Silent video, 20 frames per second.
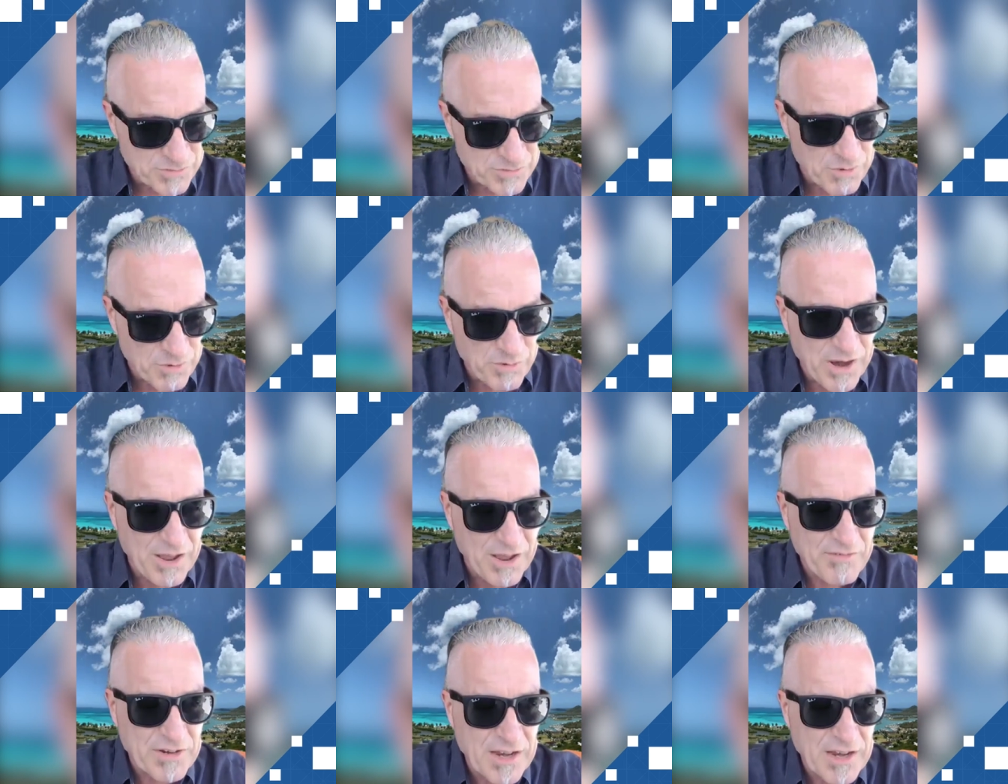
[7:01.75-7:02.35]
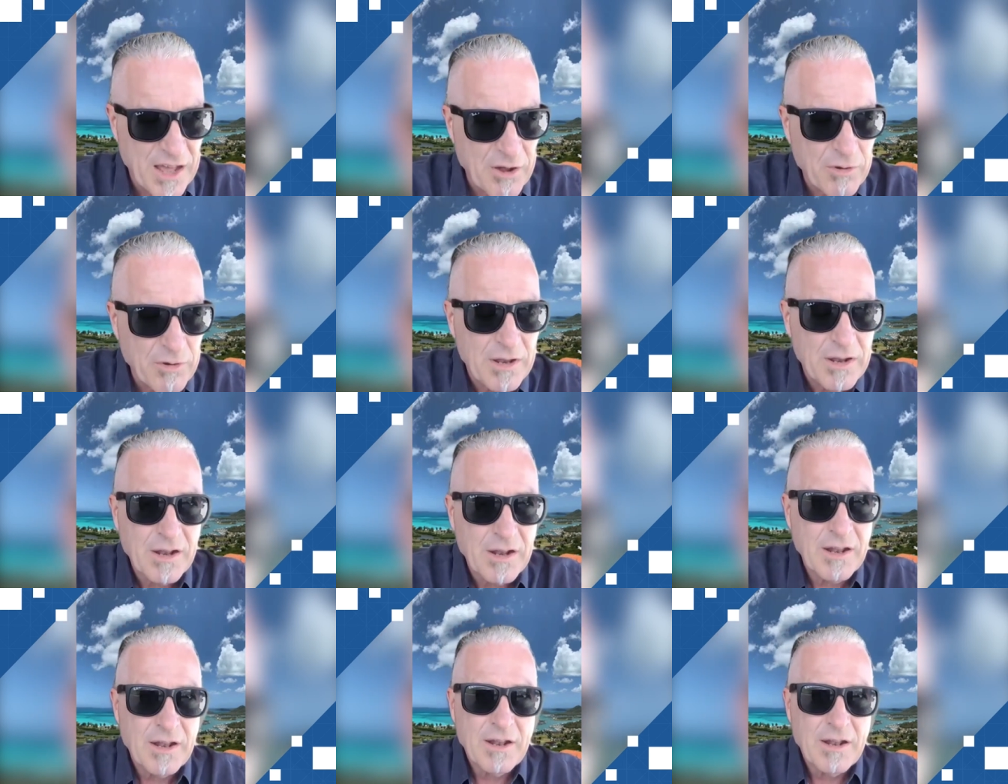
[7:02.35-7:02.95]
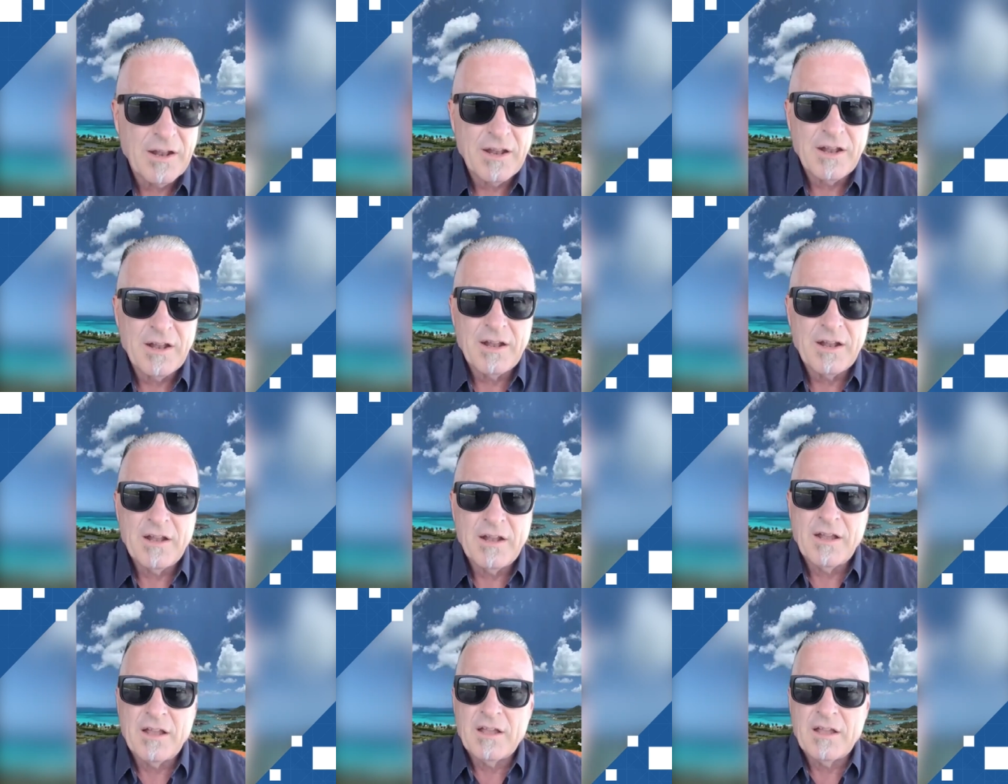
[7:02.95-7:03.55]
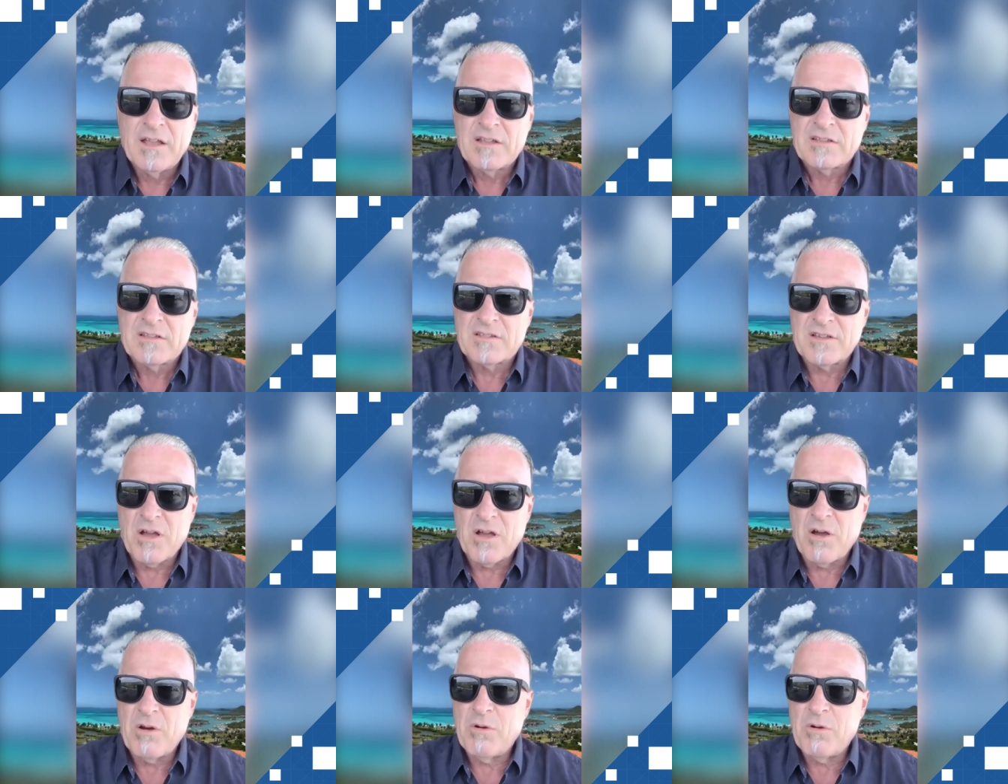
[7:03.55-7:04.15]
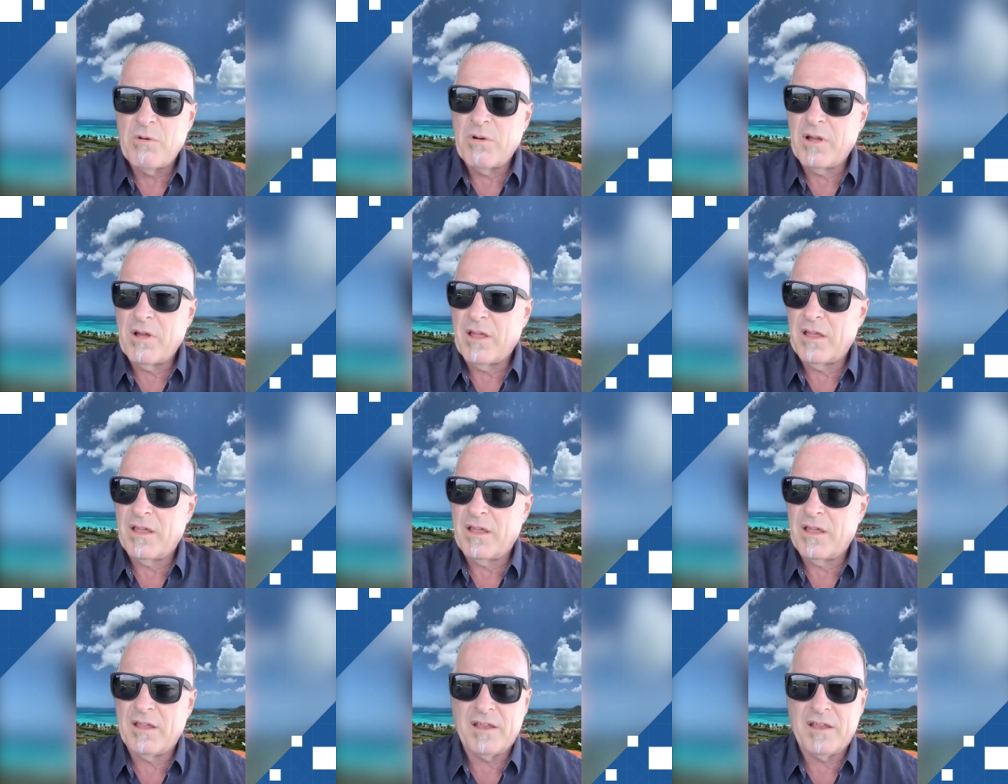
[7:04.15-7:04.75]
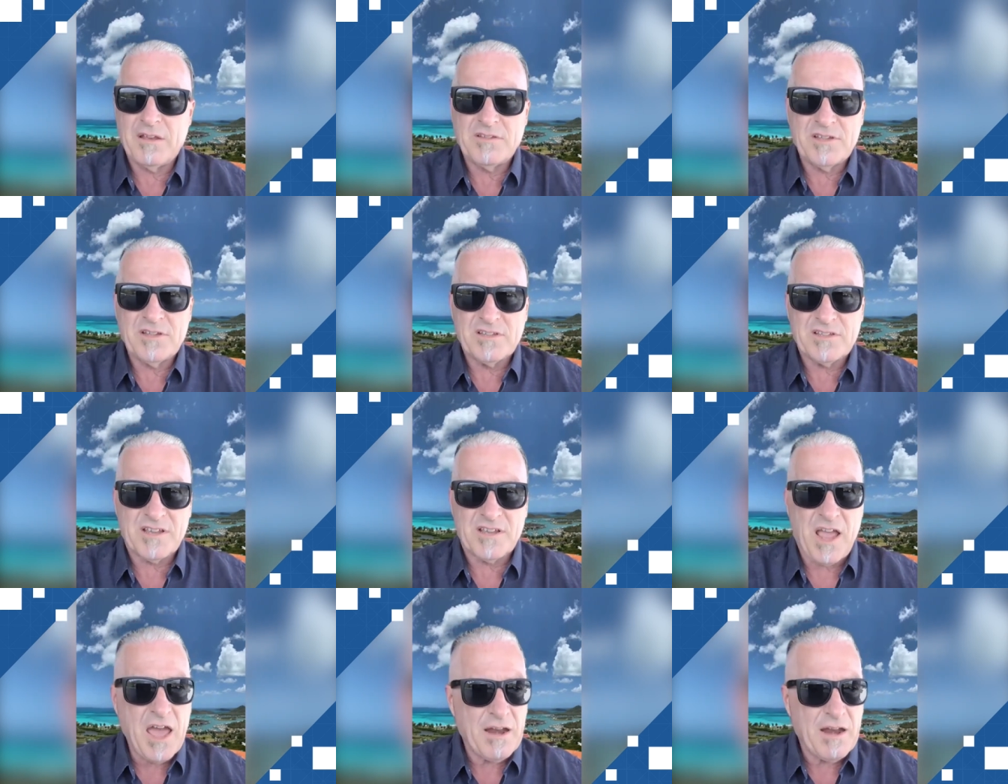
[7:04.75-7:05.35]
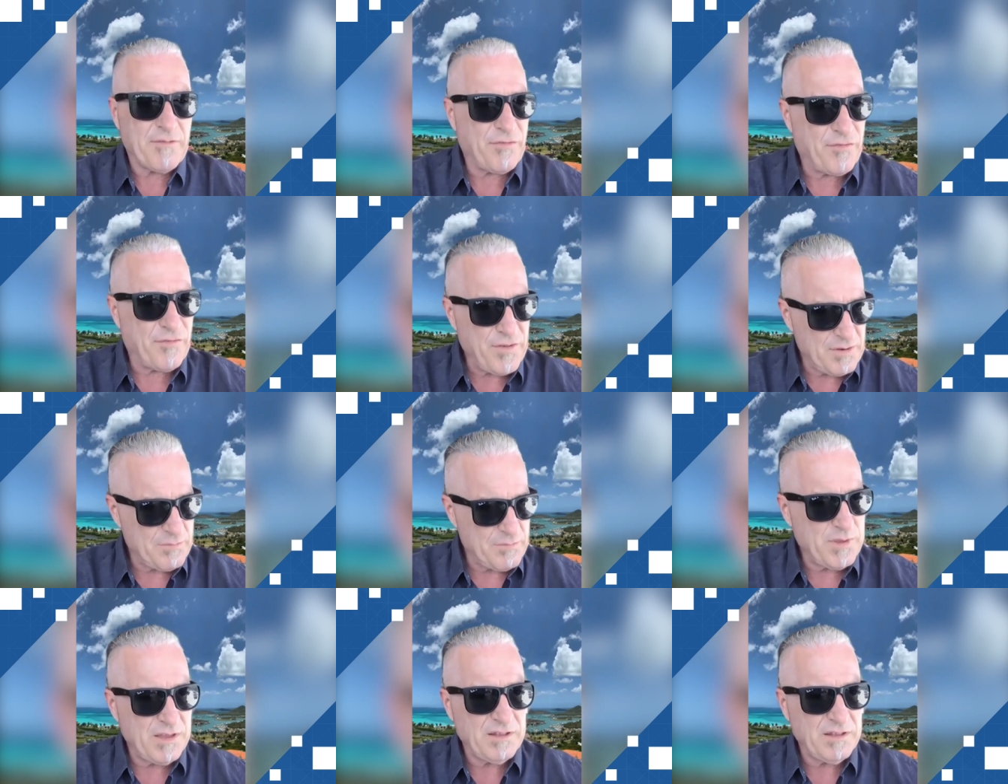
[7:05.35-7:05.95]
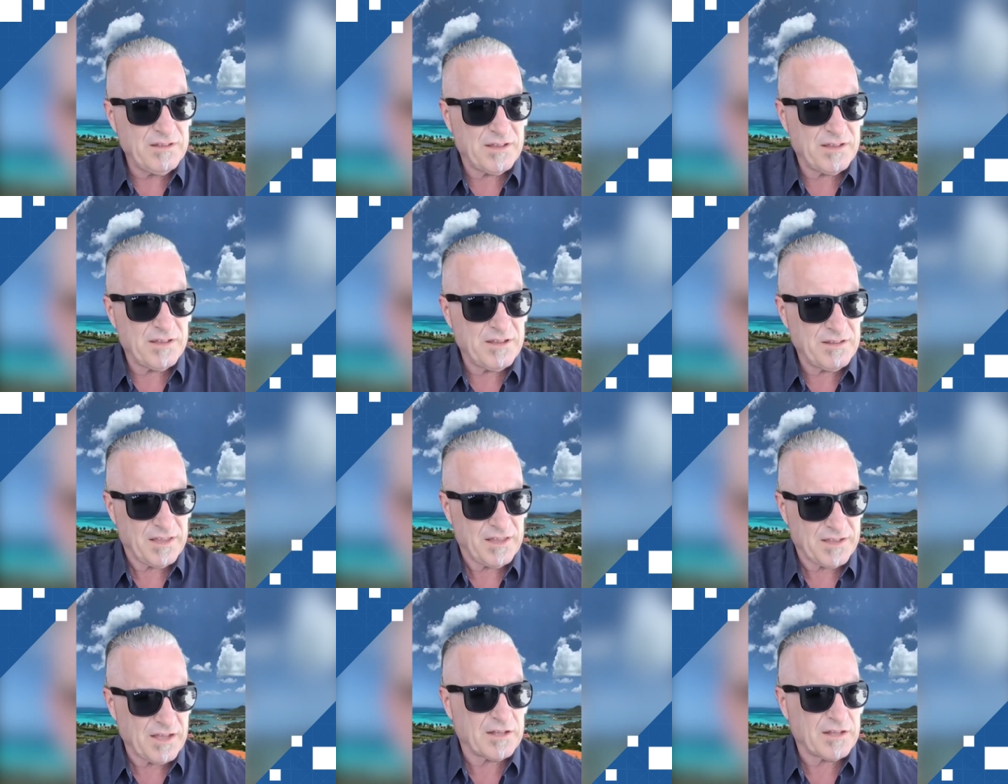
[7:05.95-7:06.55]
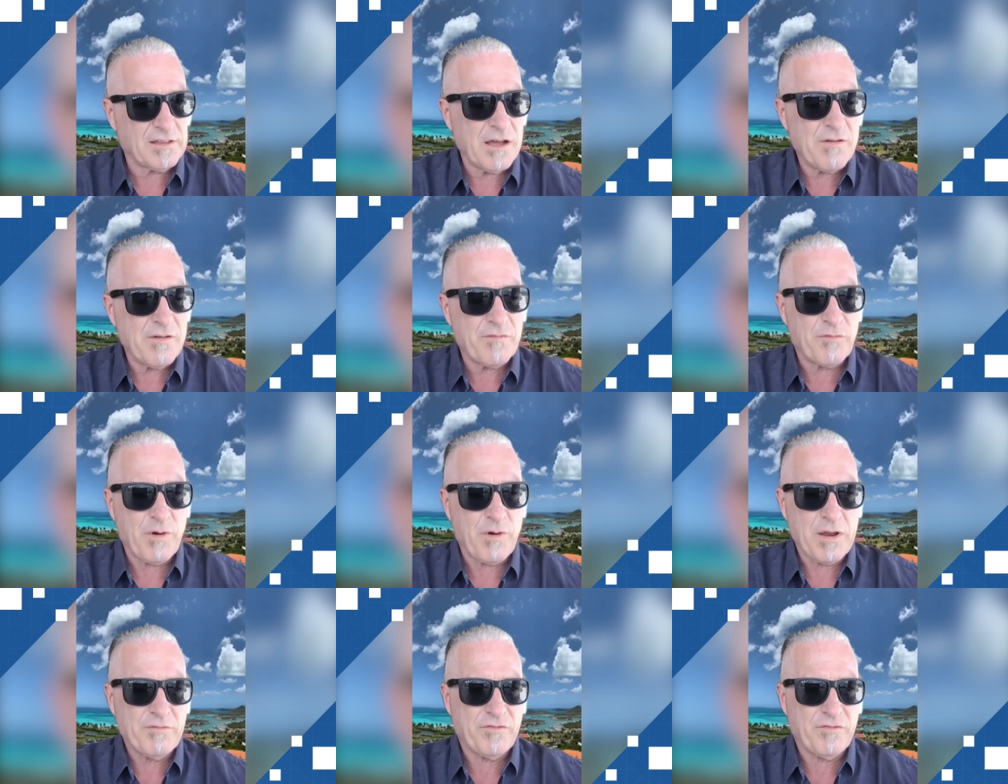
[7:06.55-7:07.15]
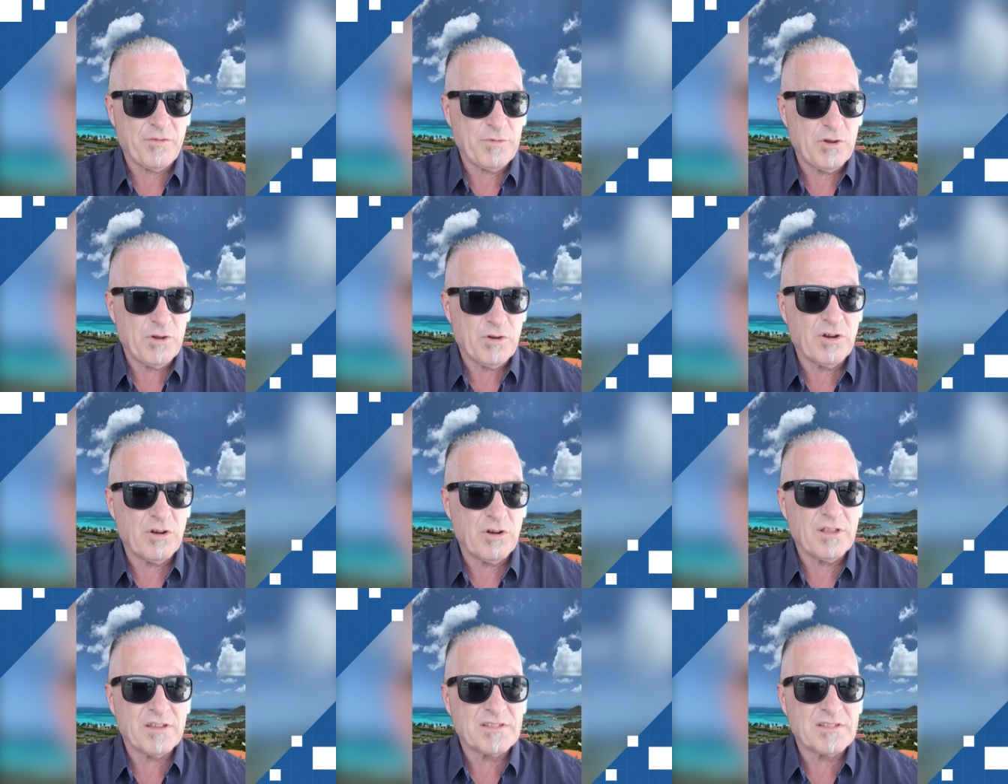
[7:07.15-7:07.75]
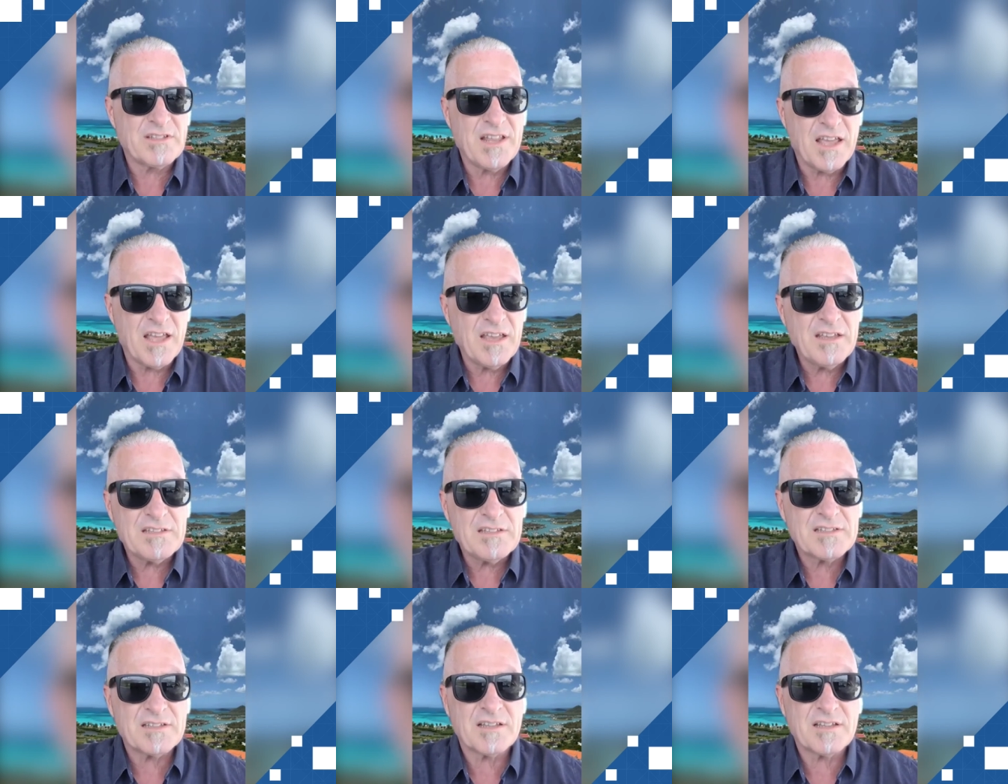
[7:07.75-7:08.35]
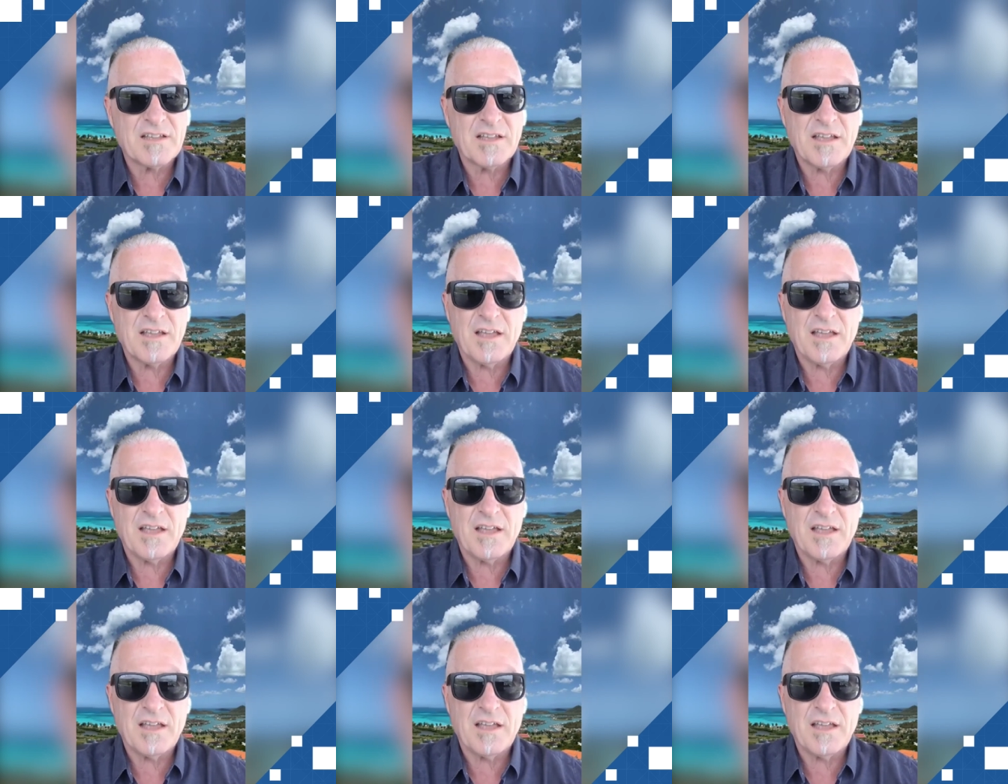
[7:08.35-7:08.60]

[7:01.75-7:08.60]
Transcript: is what we're having now so it, it just kind of fit me like, like a glove right from the earliest days.